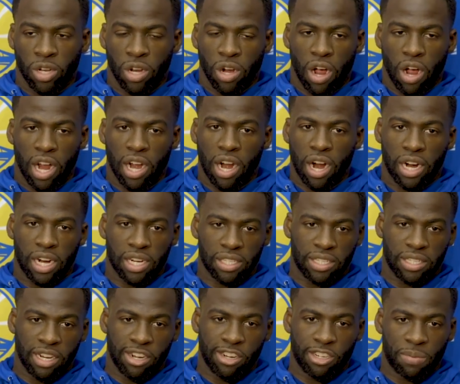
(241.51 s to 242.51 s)
feel all our
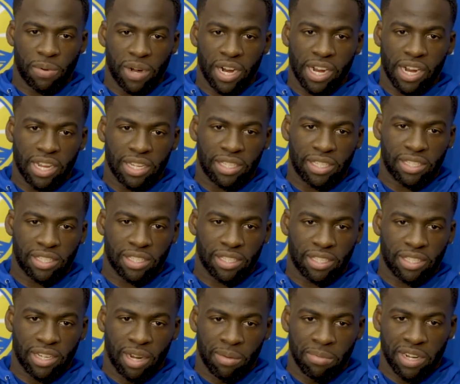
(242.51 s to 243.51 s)
centers bring us
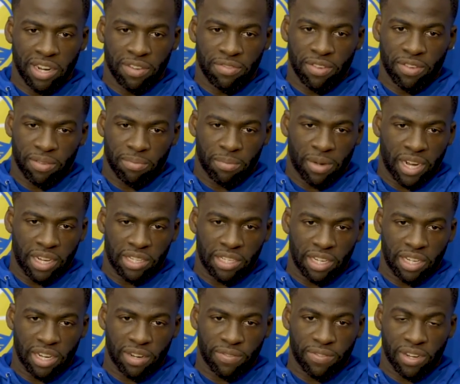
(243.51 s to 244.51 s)
some different, bring us
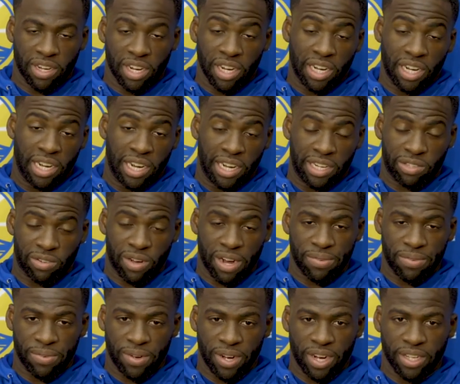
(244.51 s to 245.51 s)
a different look, and that's
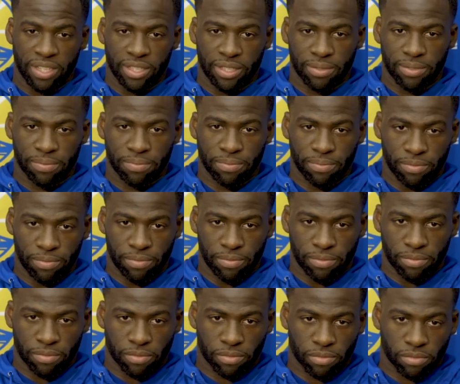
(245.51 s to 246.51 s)
great for us. Does that
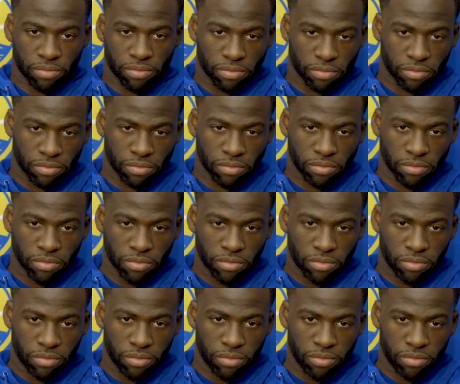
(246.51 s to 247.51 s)
make it difficult to,
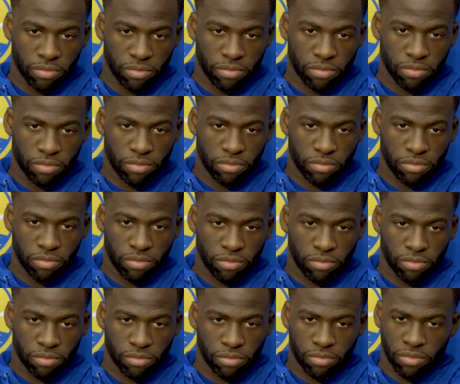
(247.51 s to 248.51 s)
to prepare for you
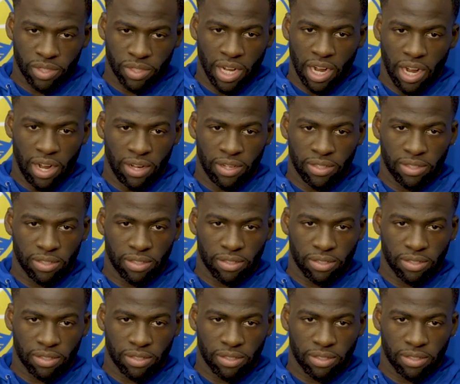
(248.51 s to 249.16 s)
guys? No,